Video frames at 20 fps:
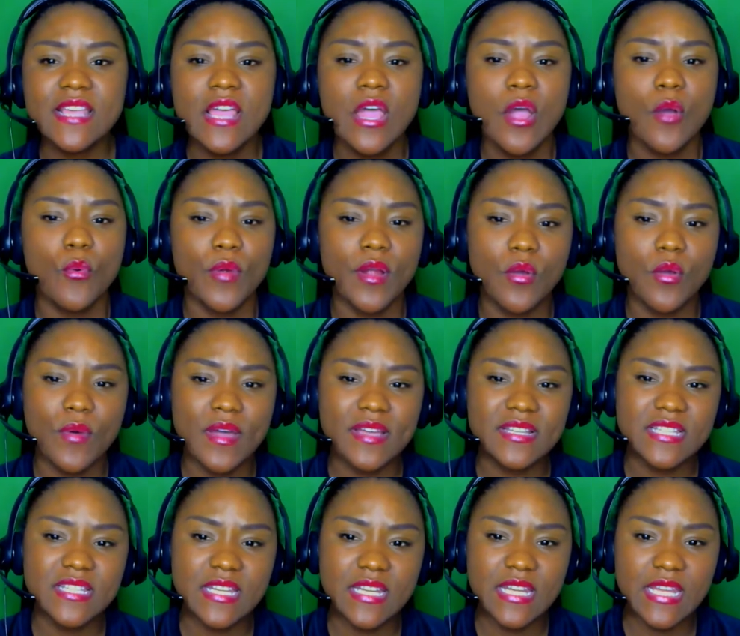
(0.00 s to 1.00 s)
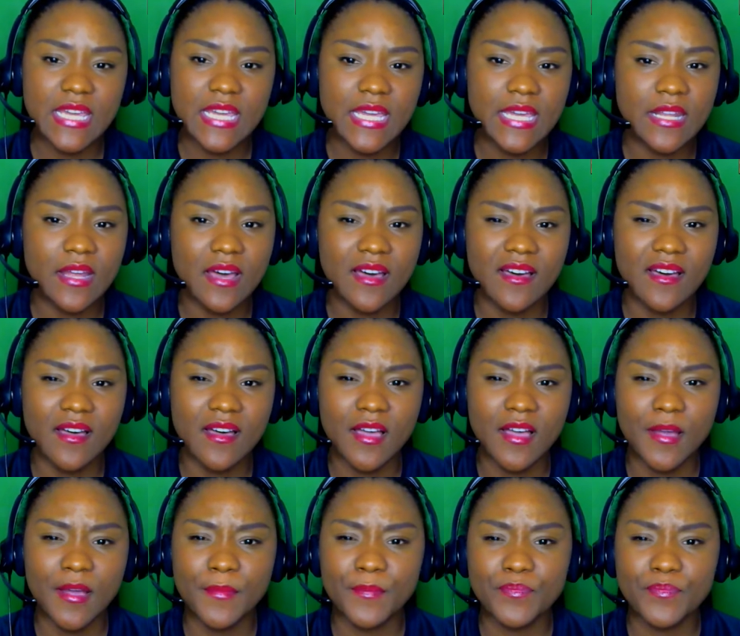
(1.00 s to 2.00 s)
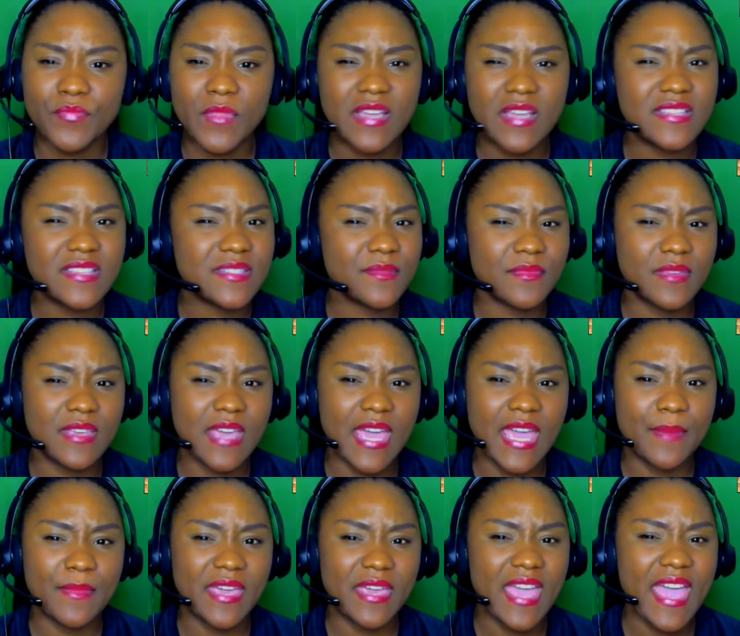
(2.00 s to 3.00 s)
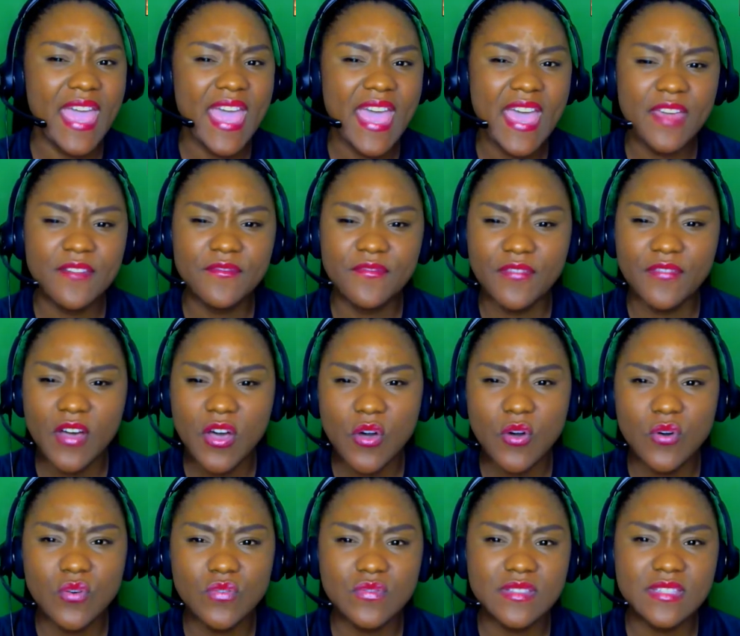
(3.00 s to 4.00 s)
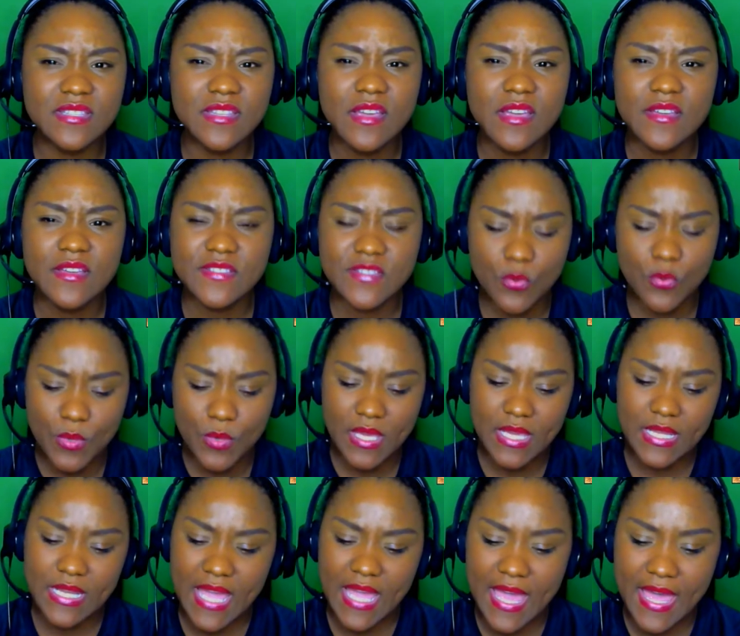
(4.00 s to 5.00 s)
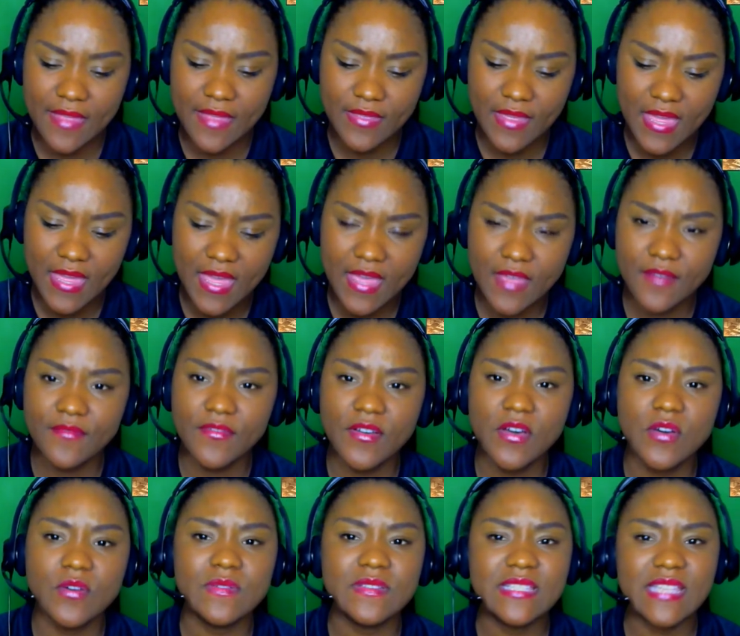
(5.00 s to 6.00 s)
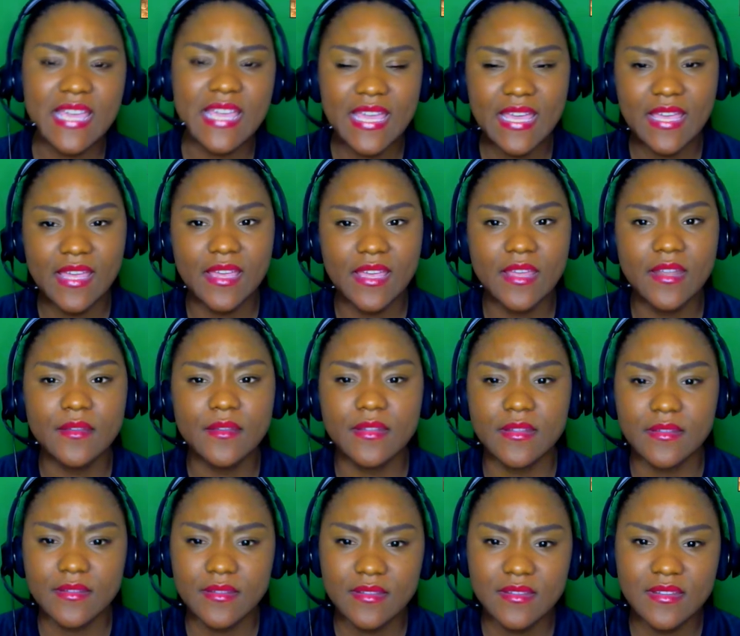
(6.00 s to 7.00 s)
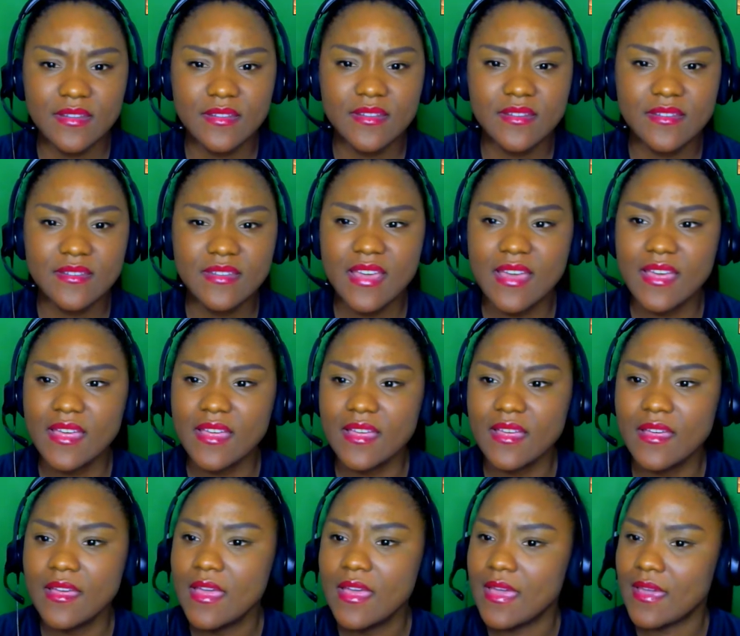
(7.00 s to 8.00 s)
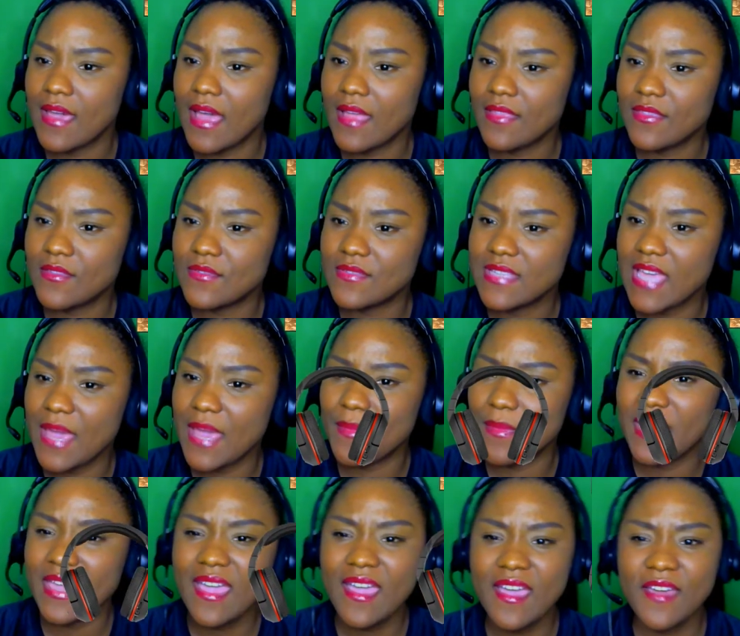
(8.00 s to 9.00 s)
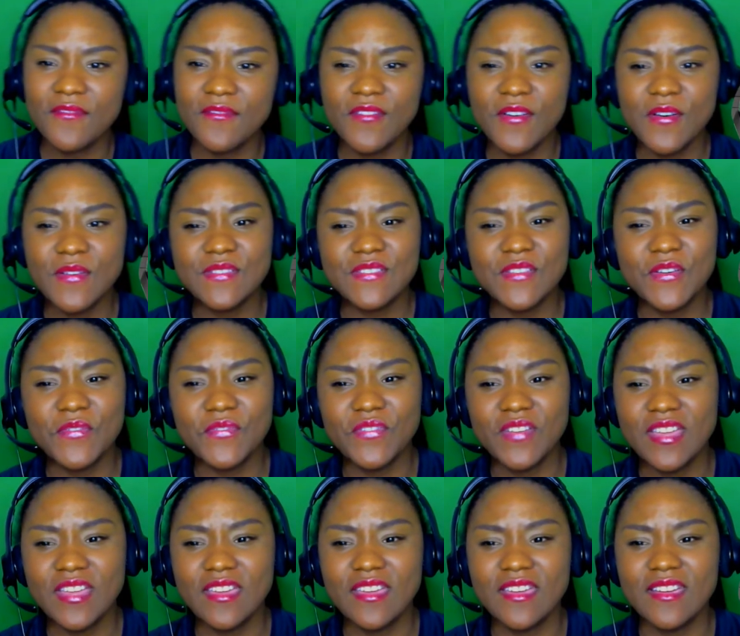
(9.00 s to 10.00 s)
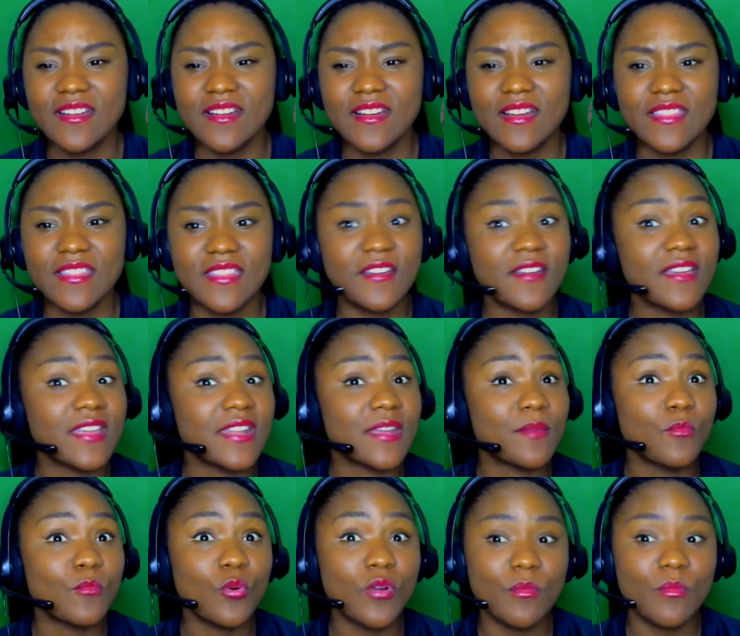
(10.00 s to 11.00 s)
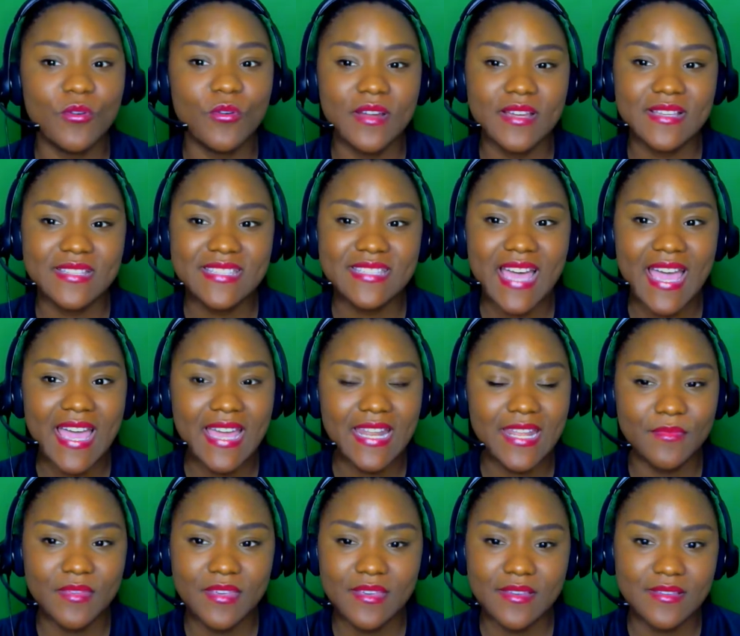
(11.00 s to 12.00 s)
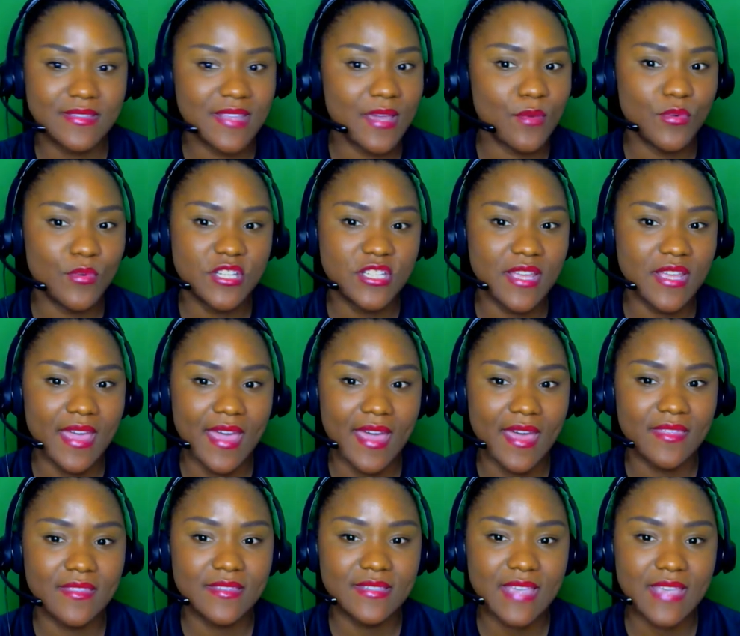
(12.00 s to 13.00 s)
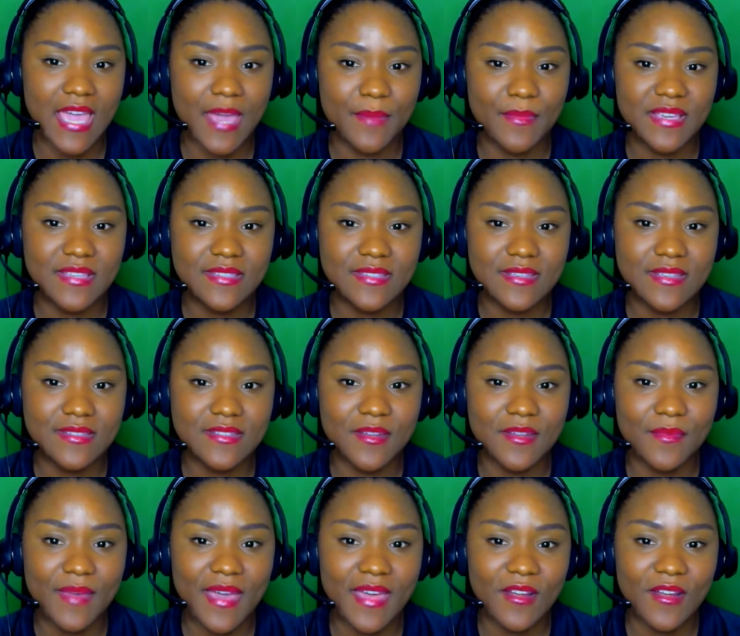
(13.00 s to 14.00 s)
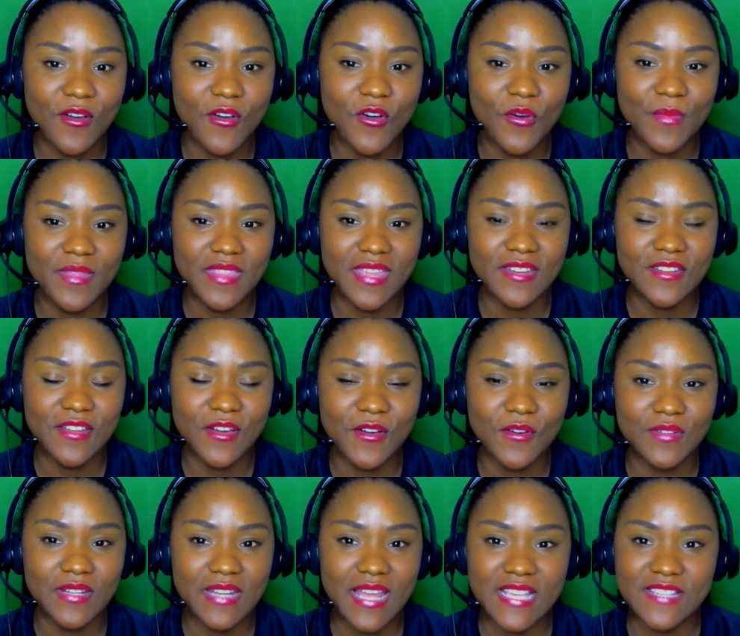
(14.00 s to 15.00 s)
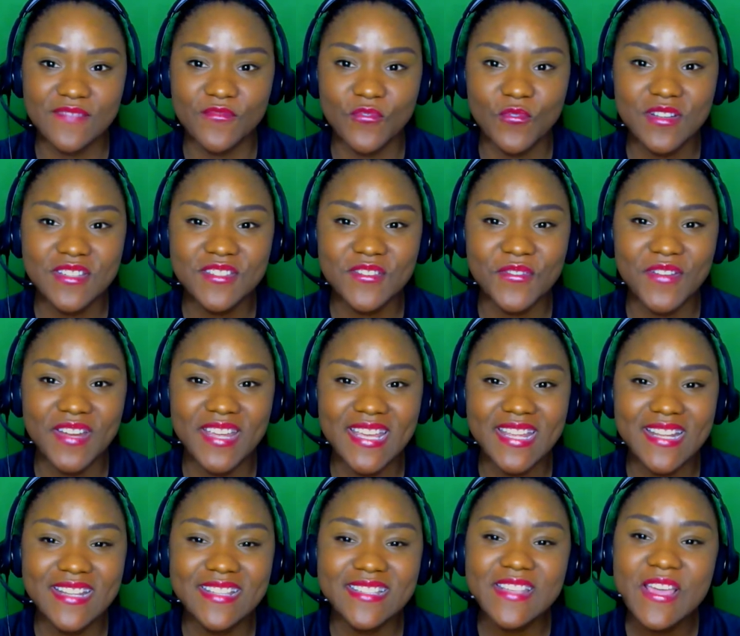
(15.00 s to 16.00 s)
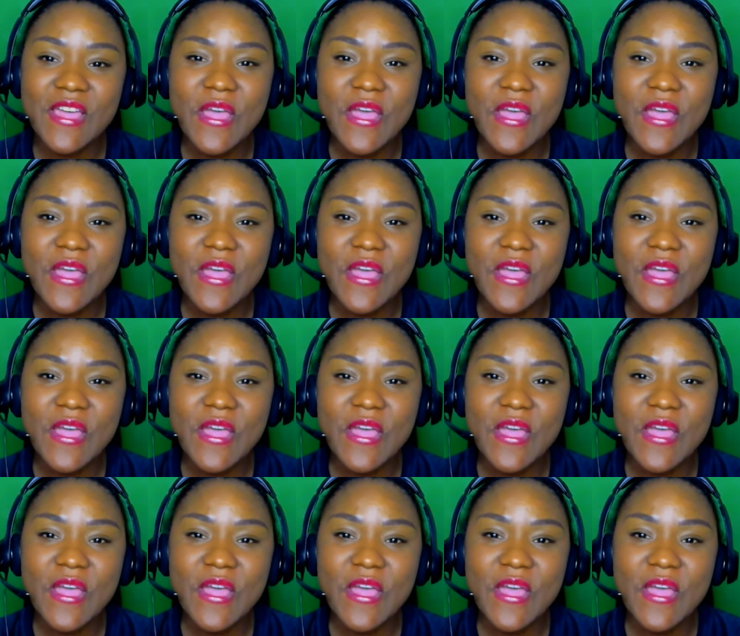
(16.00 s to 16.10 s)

We're going to need some gaming headphones, so we can add the headphones in. Dun, dun, dun, dun, dun. Got those gaming headphones over here, and they're getting more and more excited because they wish they had this gaming system at home, and they don't. It has 4 screens.